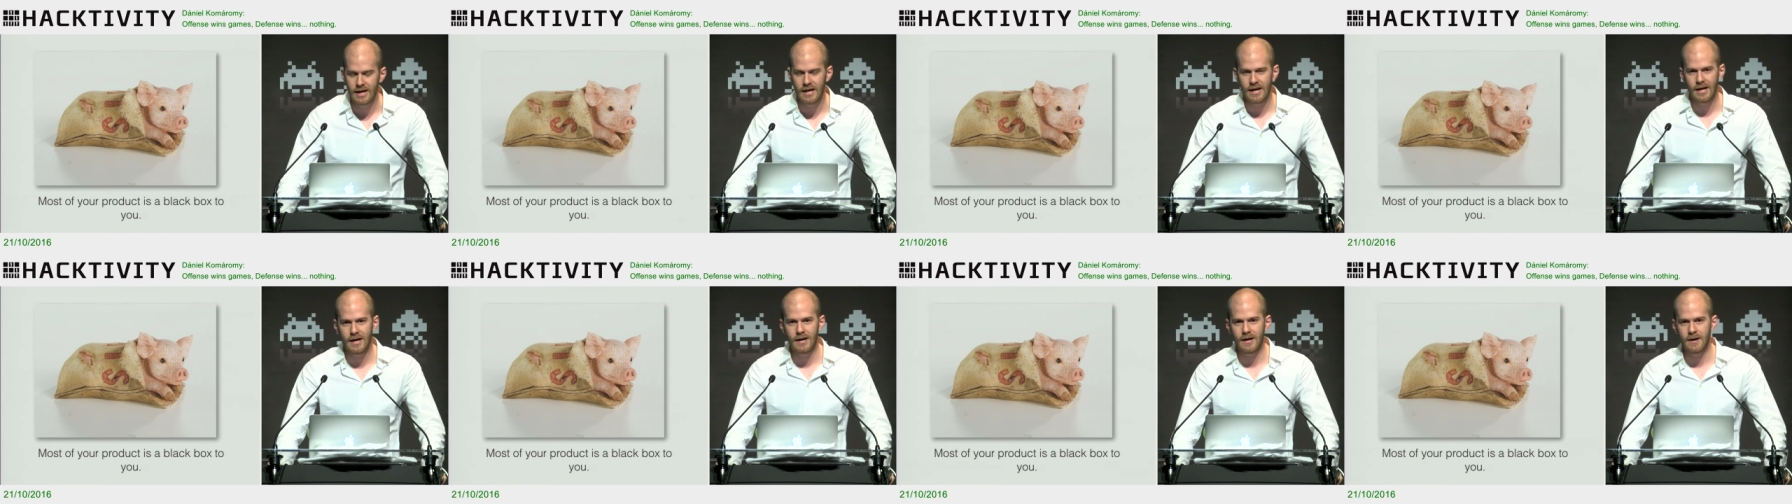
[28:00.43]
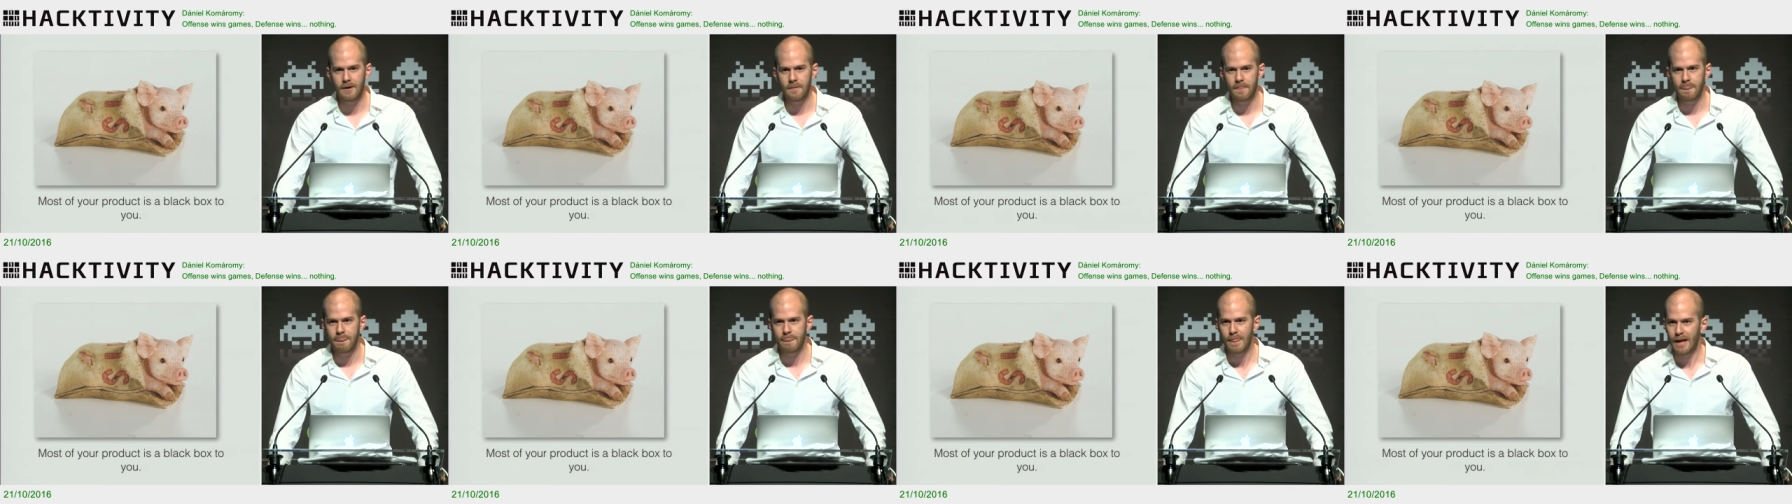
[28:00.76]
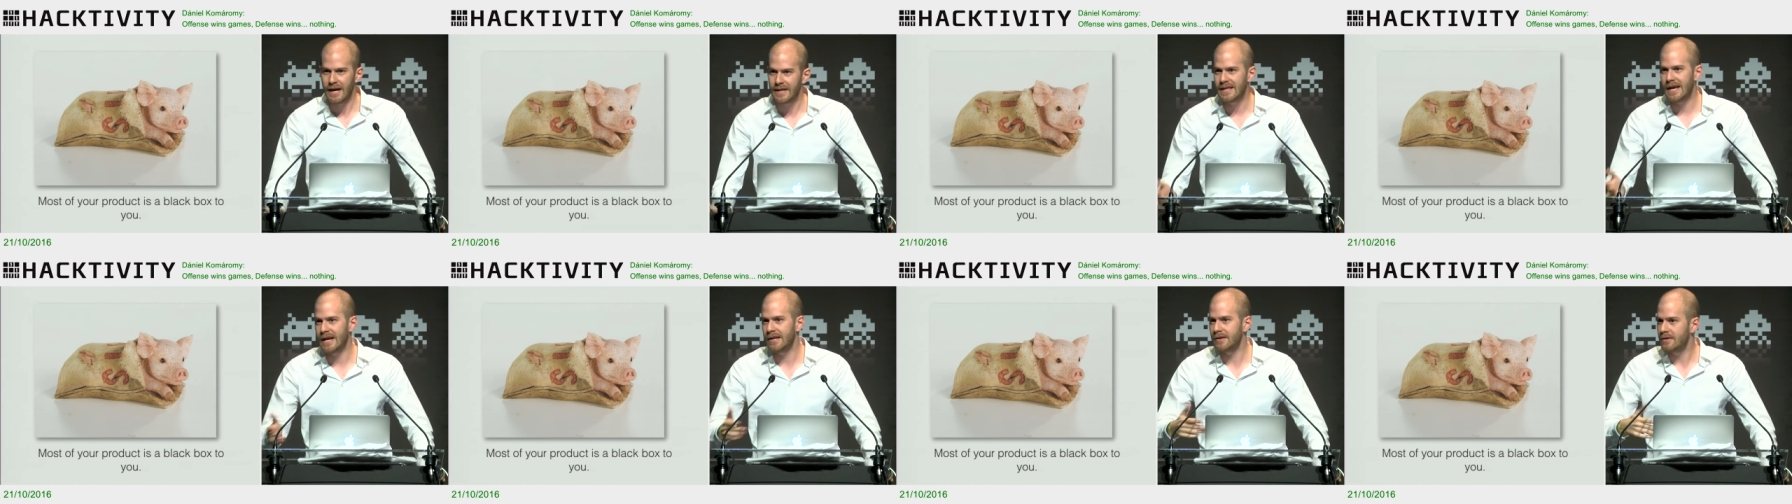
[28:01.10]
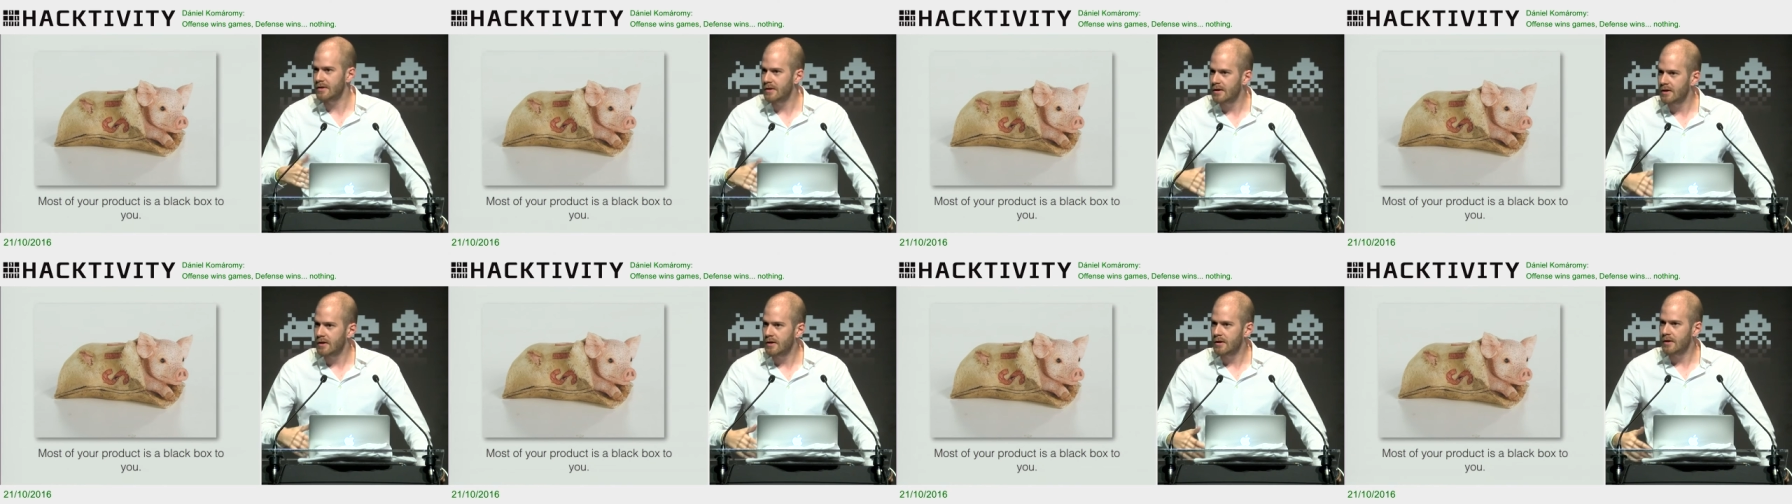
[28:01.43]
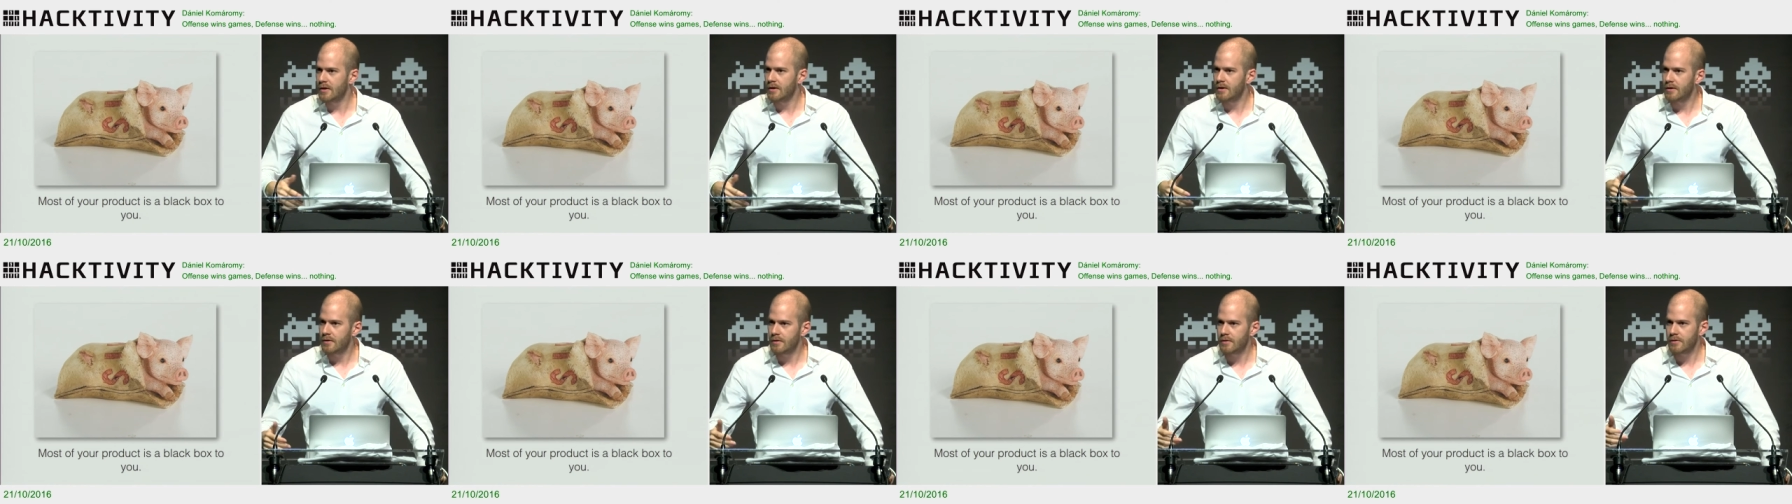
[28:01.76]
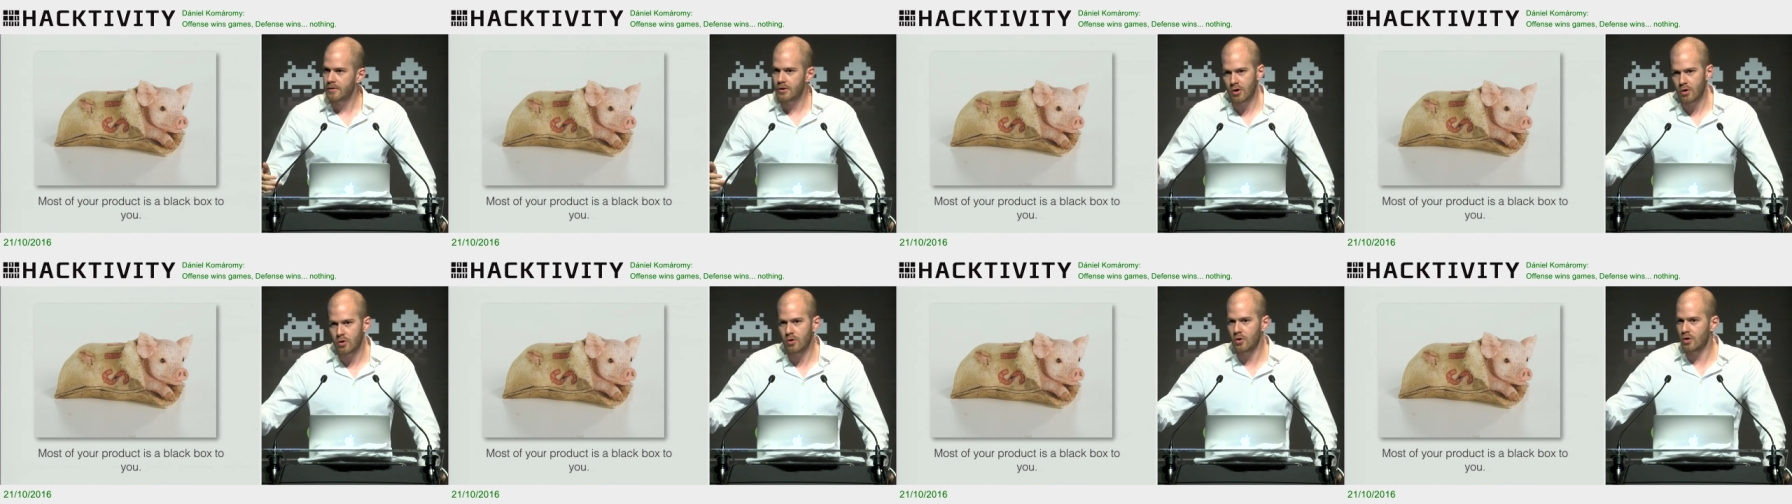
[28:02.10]
And then
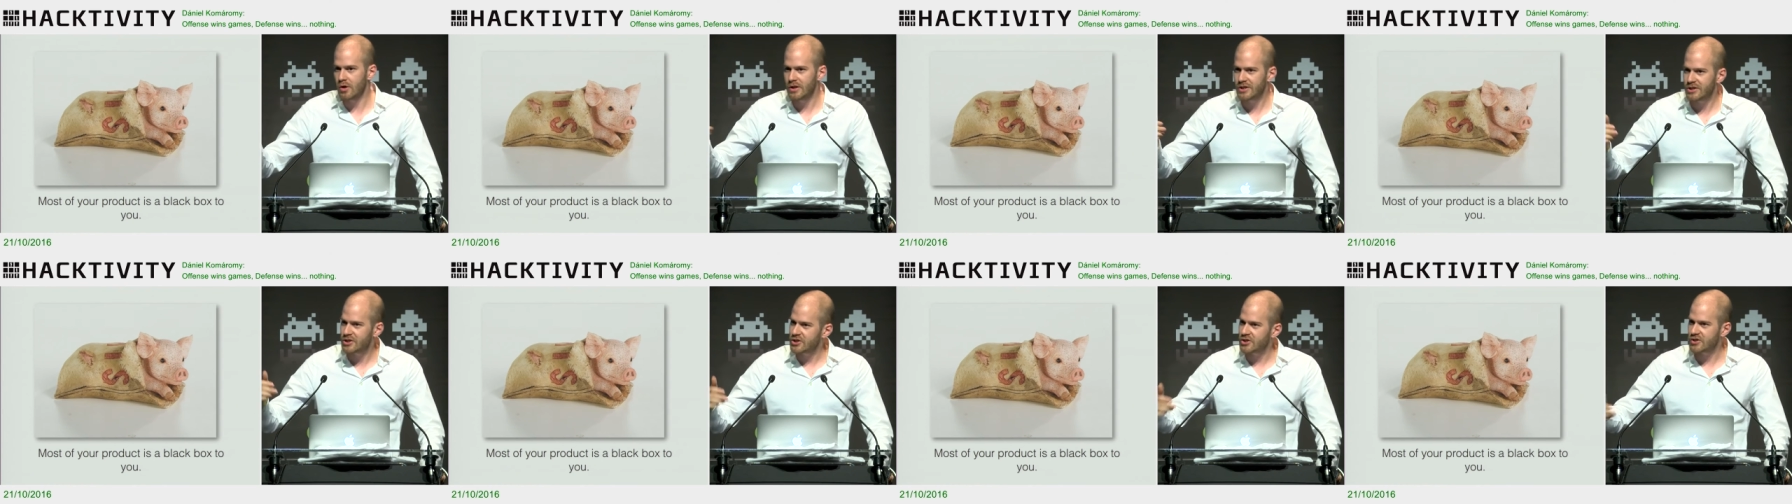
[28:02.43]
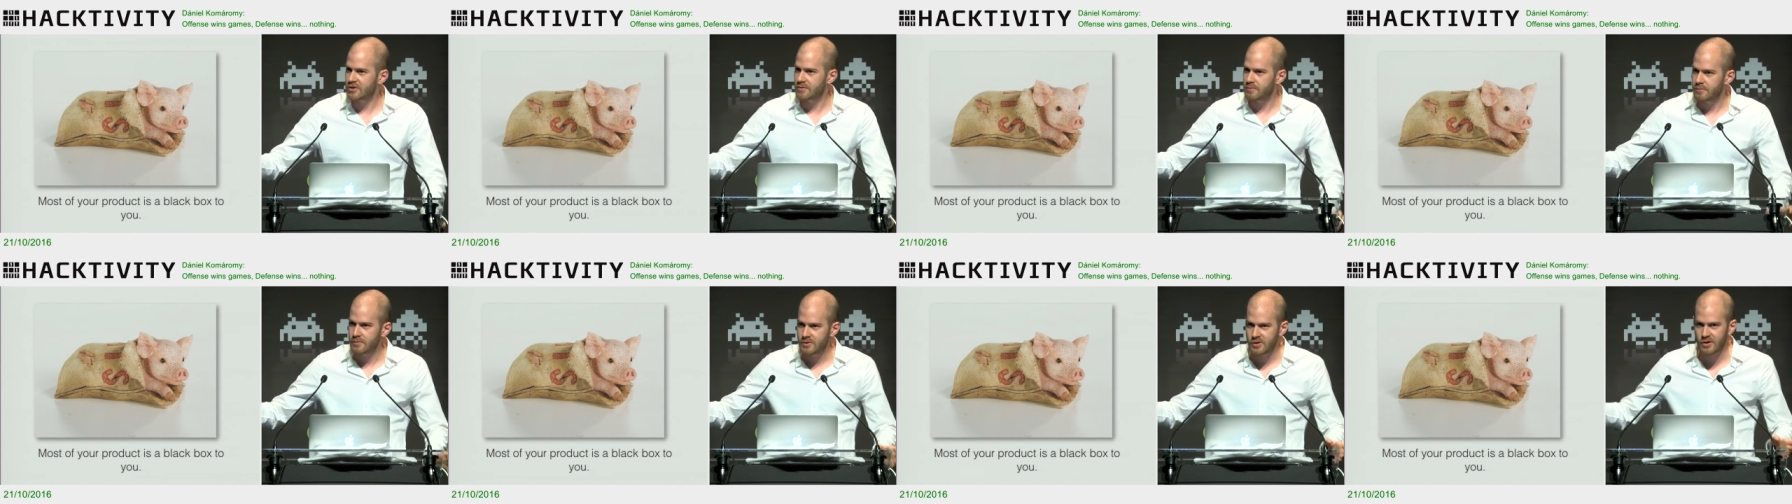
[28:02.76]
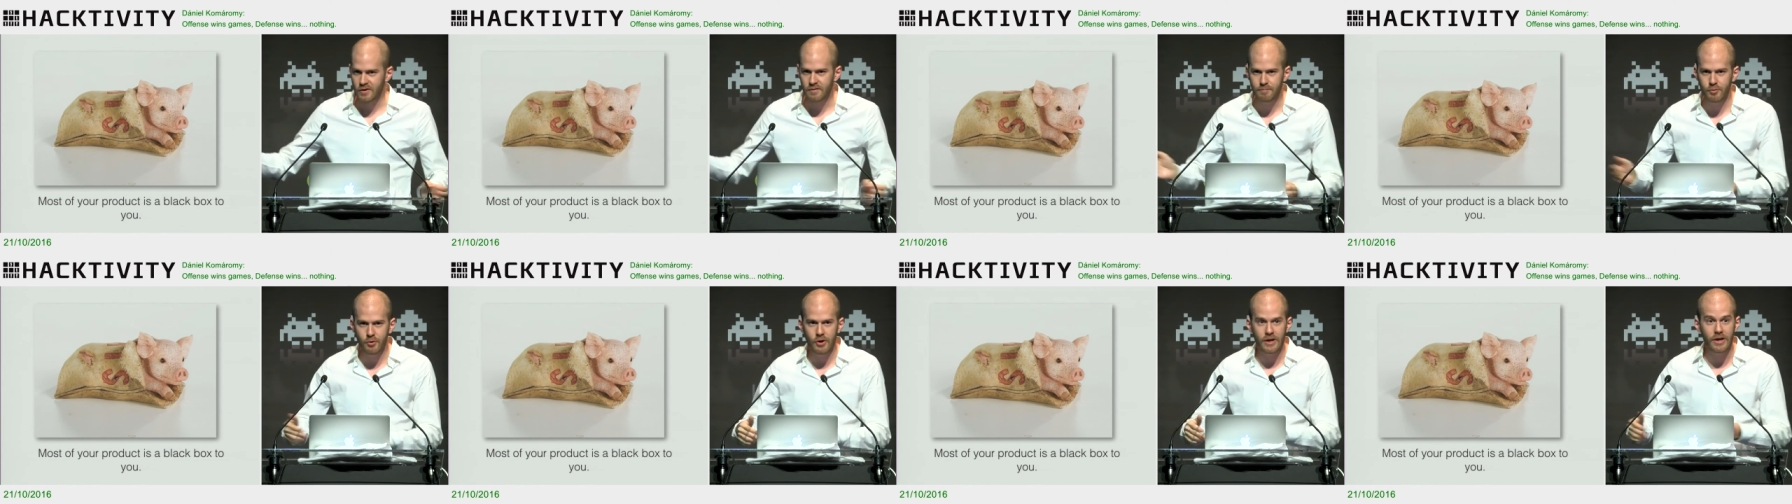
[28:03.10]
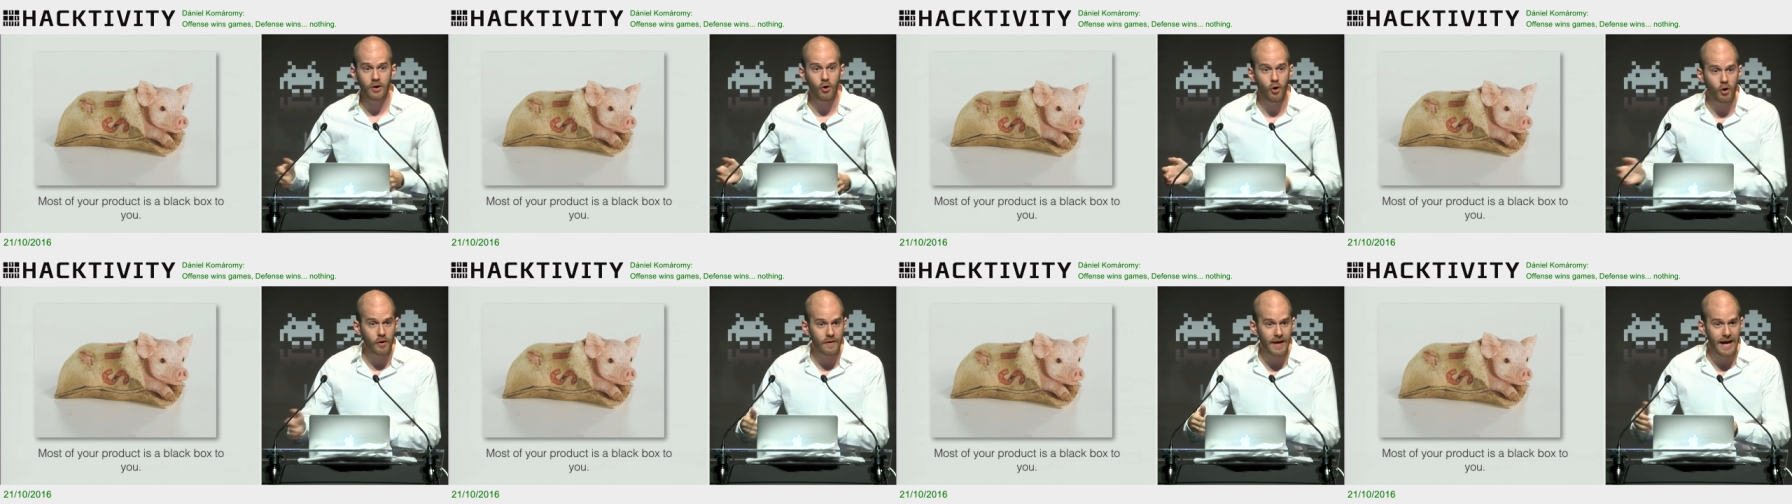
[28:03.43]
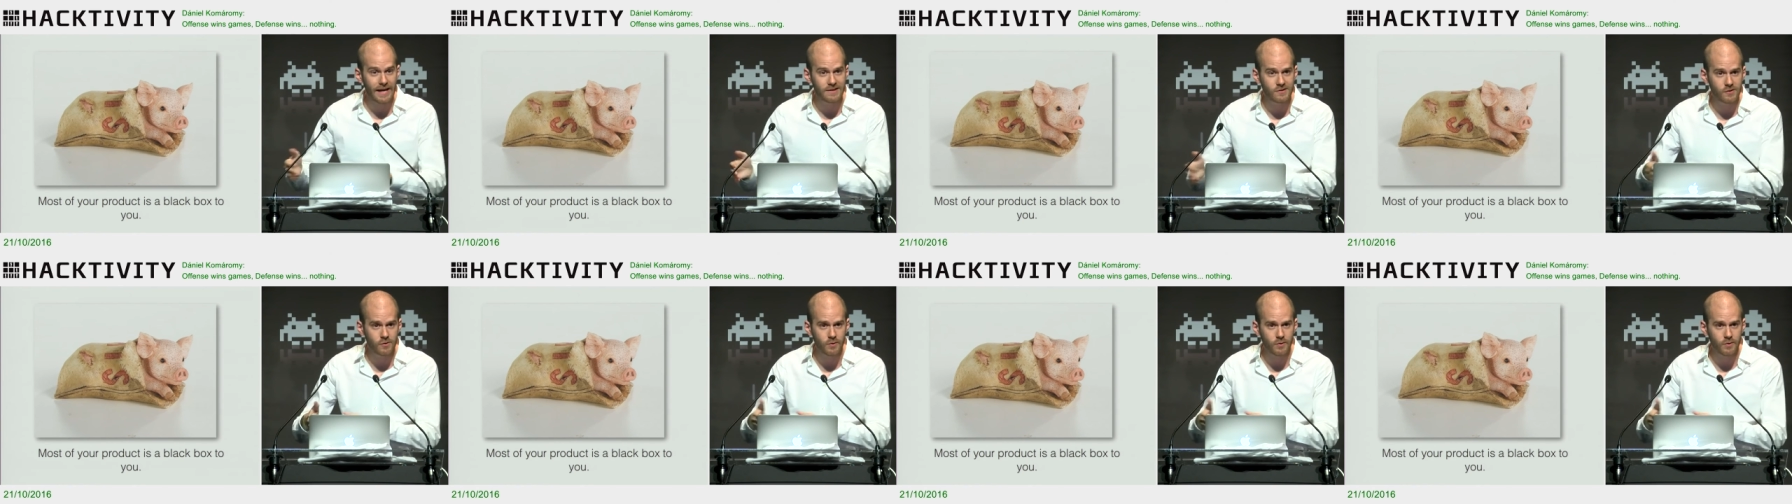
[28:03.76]
Google is just sort of putting all that